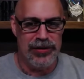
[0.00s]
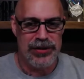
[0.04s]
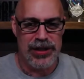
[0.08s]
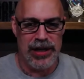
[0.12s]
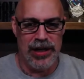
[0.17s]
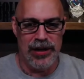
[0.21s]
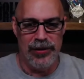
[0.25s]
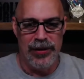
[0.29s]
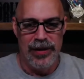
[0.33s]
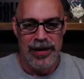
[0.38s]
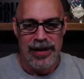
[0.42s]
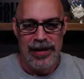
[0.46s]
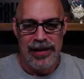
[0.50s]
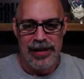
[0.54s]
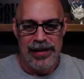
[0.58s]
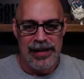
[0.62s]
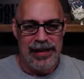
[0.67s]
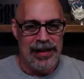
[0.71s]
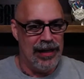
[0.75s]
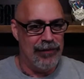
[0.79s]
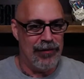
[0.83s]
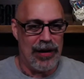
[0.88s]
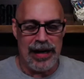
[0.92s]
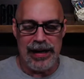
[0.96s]
So
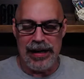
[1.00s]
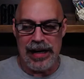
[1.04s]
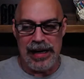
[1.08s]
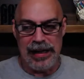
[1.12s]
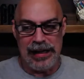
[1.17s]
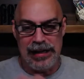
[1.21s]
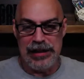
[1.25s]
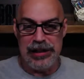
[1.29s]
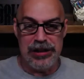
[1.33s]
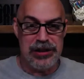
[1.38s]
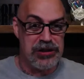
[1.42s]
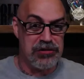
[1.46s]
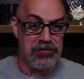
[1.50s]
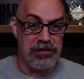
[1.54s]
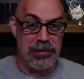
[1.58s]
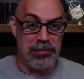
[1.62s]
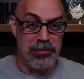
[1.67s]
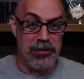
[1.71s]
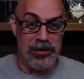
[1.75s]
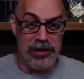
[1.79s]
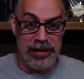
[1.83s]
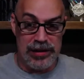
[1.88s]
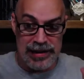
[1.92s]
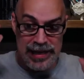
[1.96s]
if I could just
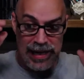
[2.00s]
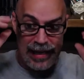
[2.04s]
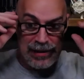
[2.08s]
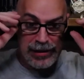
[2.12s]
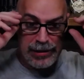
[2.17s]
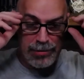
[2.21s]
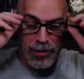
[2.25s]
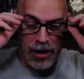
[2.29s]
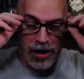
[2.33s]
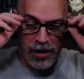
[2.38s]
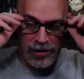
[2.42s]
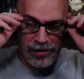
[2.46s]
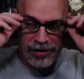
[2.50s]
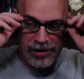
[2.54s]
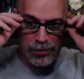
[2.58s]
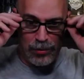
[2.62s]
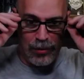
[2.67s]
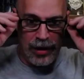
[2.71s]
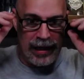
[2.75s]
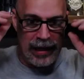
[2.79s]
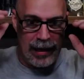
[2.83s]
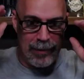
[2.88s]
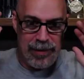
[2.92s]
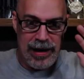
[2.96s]
sleep through the day tomorrow and just
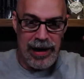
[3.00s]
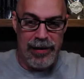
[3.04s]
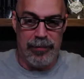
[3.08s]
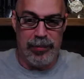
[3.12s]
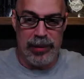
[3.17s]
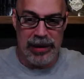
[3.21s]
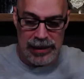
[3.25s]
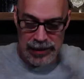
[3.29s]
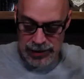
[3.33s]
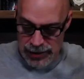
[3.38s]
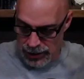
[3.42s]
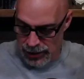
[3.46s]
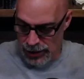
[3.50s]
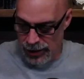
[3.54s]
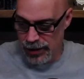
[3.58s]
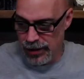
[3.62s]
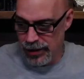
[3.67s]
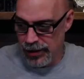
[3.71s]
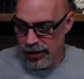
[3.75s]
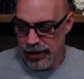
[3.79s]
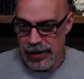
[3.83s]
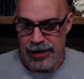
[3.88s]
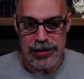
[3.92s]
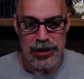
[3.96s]
wake up and have pizza,
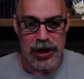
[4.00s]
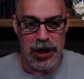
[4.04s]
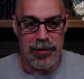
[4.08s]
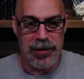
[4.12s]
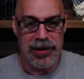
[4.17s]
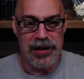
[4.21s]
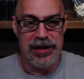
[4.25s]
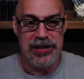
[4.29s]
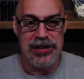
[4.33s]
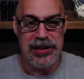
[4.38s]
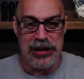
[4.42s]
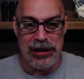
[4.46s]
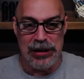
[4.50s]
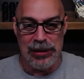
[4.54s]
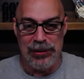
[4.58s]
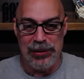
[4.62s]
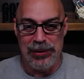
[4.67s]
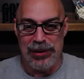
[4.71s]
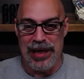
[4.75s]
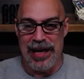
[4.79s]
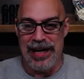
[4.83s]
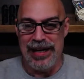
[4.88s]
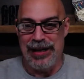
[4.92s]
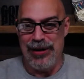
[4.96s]
it's all because of you.
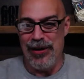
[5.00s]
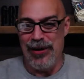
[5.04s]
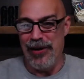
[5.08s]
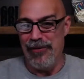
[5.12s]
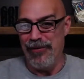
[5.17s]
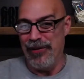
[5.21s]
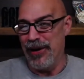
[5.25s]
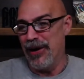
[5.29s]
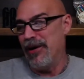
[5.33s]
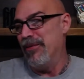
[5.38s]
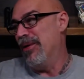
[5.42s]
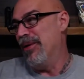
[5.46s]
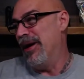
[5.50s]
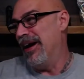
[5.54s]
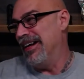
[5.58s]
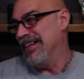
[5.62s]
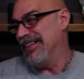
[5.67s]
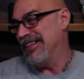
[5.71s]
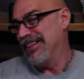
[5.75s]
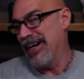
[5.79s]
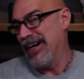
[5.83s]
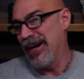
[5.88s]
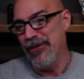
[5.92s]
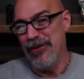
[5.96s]
Thank you all very
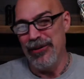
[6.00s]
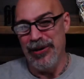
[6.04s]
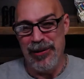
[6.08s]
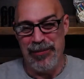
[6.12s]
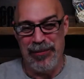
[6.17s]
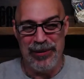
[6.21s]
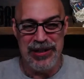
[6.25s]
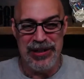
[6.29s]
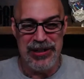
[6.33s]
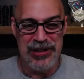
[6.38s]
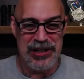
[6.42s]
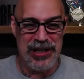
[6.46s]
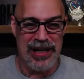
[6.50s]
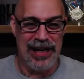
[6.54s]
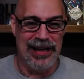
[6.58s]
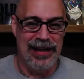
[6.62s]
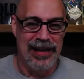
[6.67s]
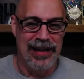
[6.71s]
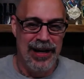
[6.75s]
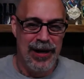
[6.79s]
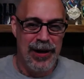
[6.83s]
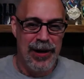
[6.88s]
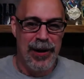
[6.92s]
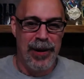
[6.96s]
much. I really appreciate
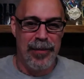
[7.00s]
it.